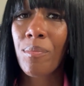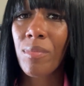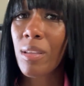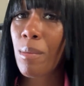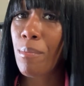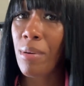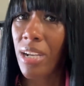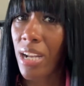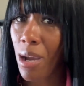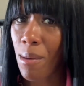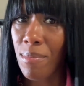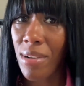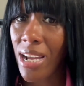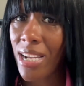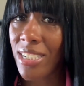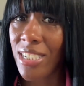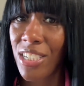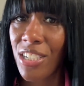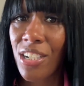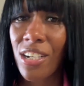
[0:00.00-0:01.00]
but I'm
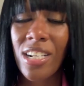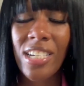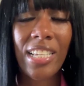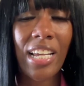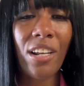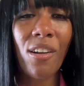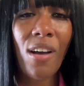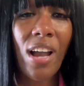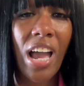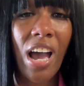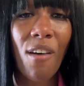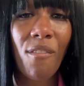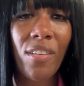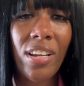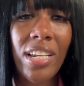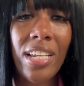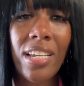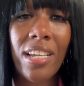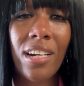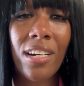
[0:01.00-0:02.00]
not sure because I don't have
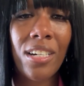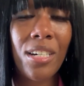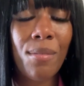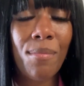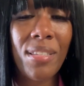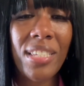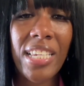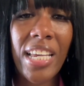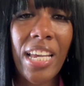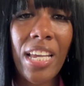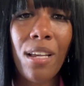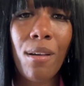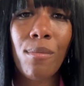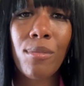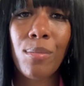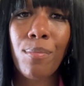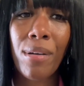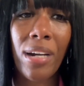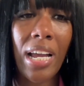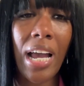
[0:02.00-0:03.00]
any um, skims,
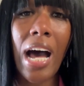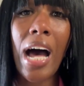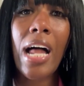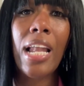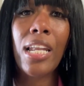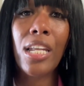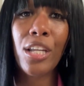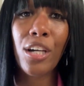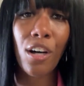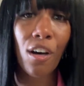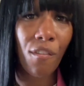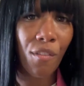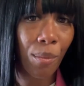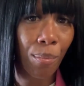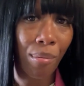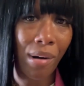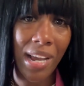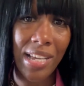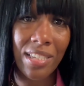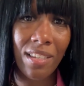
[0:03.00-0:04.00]
but I love the
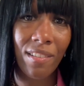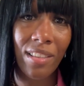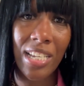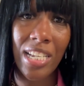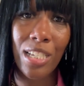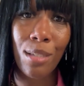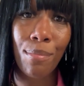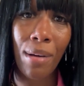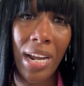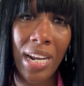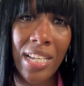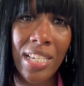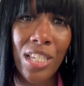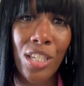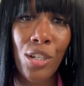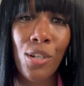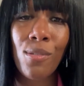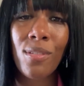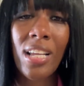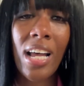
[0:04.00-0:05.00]
price of these
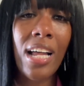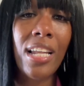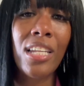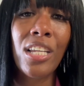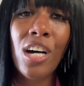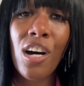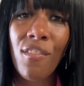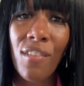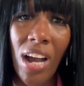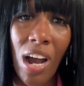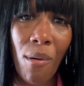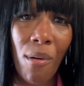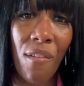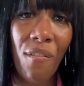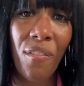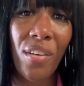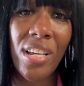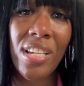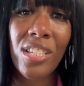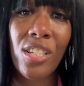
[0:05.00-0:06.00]
bodysuits. I love how it
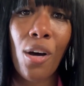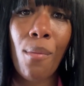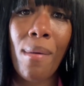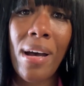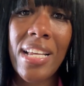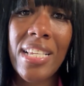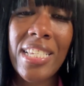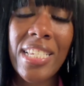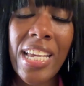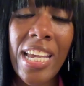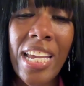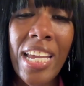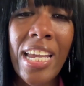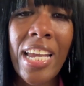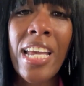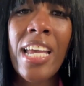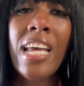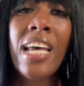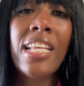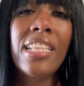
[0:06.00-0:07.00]
feels on my
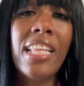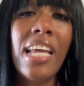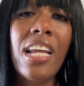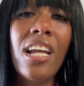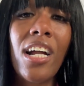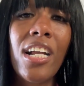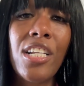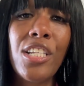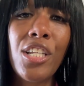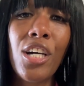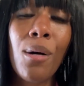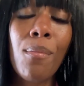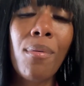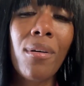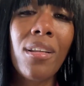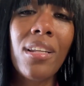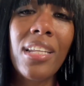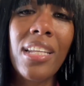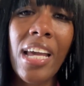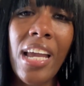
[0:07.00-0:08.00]
skin. They are
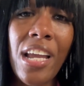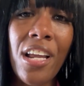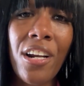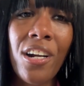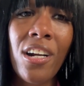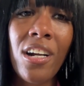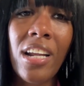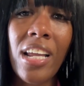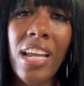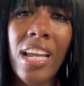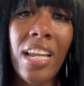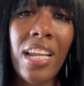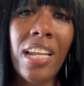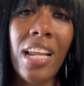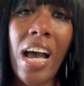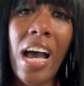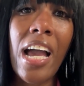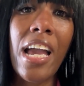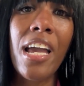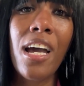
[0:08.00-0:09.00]
double layer and
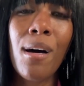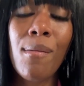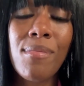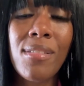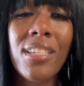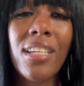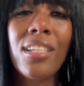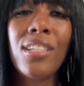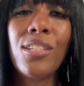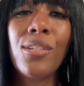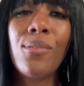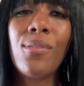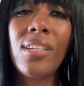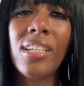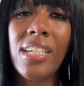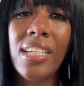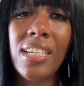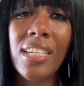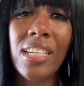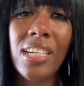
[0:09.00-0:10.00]
I
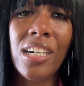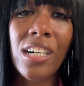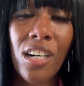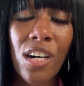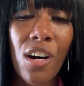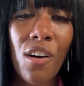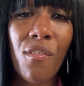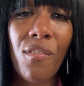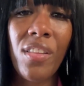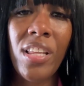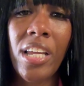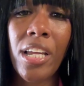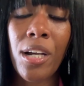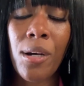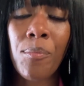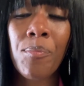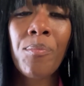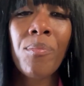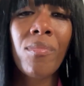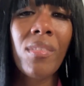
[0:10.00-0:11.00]
absolutely love
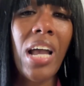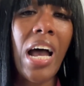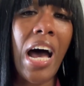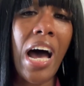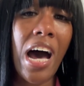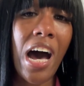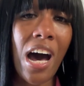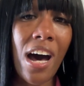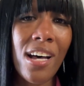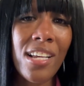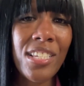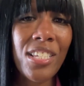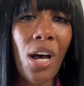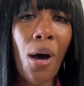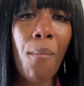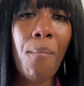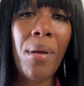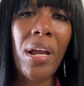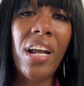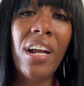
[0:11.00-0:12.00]
them. I also
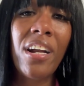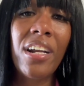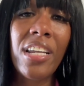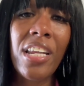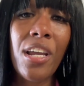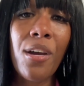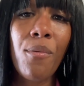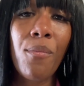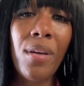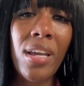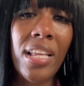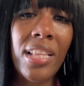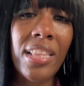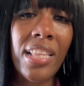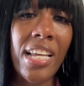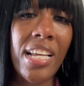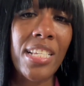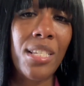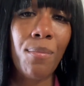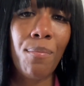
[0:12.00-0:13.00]
paired it with
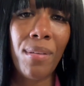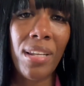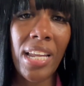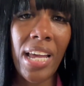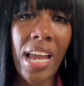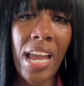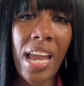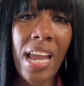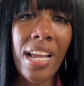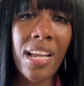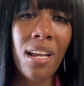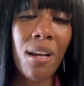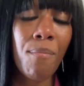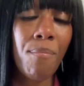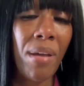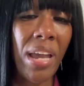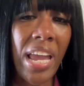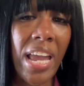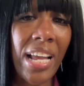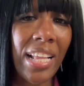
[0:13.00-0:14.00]
this black
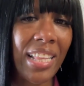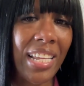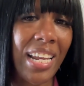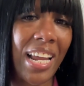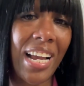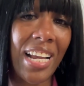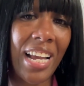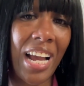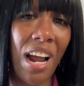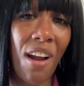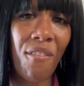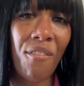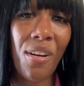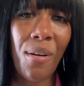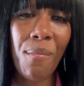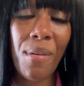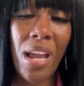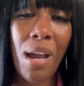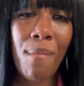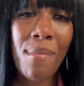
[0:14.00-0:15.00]
bag that I got
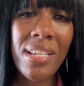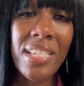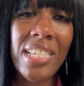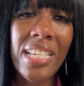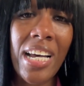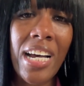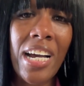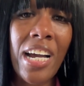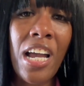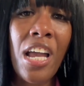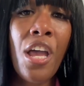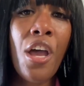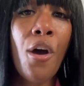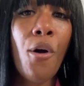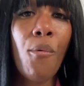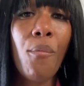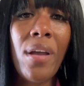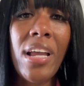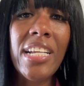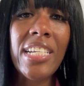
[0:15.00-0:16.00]
from Amazon,
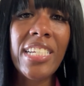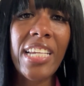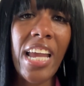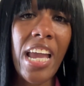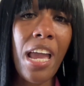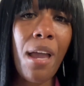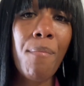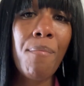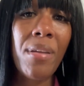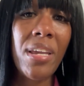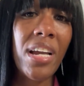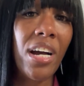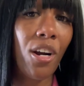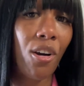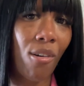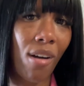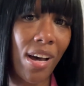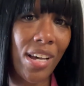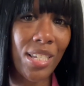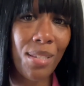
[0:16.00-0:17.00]
which can be a
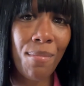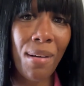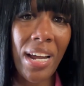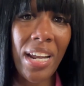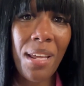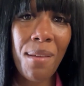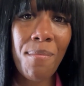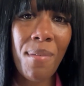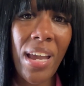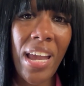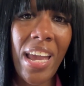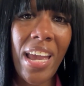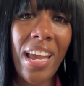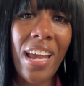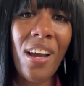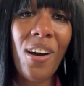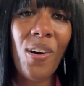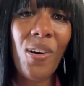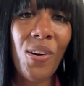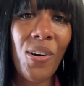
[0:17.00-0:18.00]
crossbody
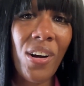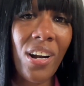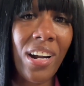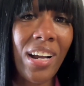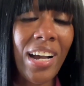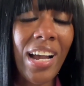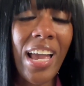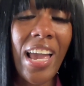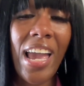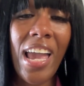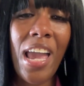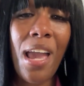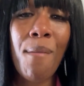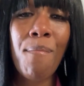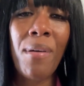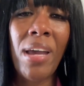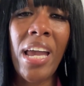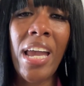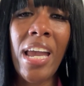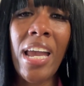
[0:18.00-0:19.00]
bag or a
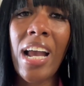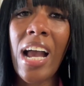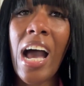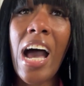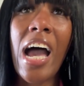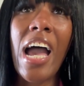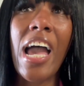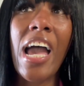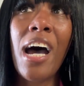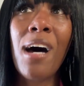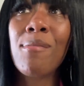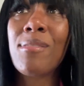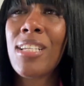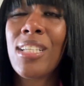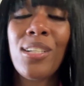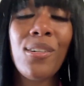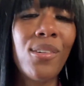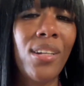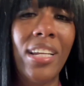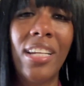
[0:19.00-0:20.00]
handbag. I
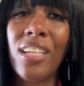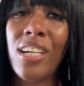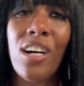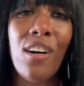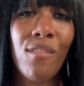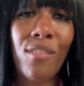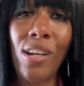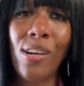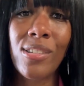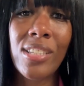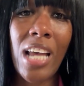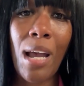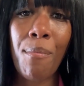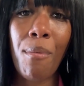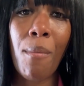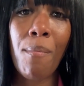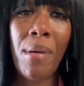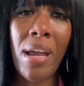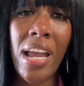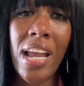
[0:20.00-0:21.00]
absolutely love those type
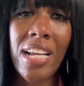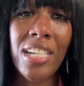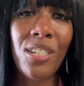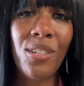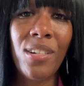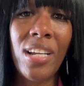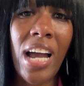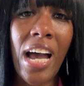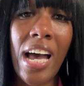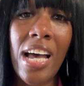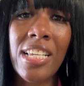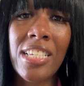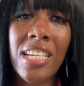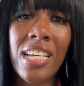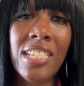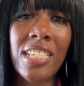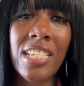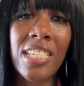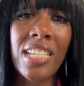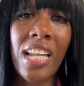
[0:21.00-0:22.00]
of bags, you guys,
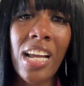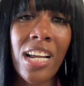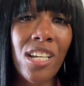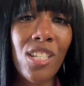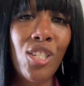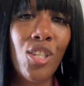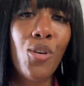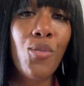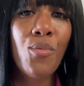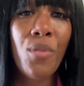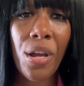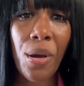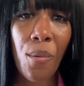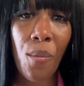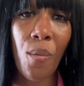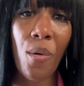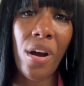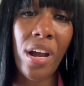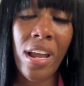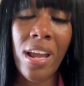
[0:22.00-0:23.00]
because it's like a
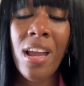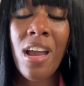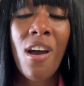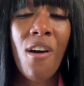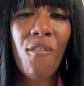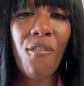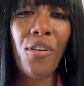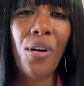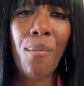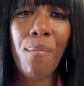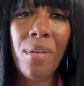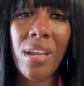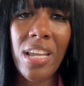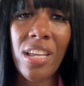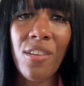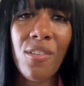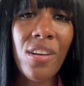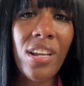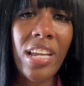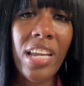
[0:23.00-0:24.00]
two-in-one for me.
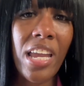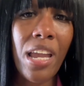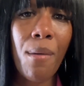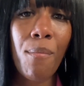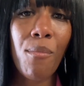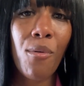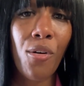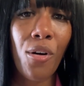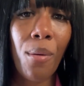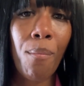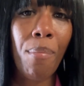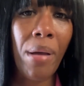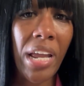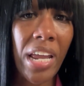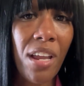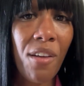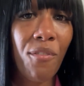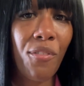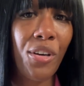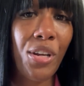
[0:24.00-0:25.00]
You can get more
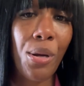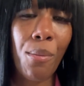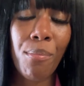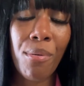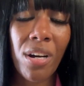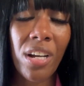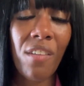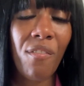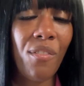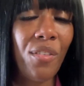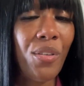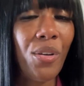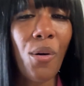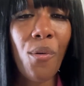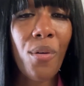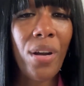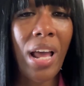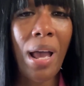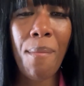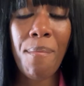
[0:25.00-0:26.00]
bang for your buck if you know
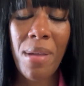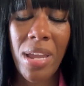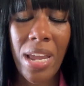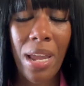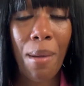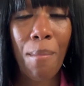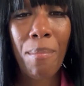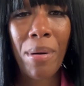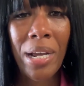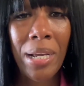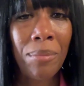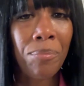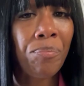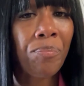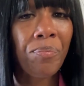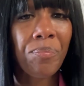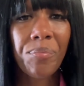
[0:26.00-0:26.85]
what I mean. But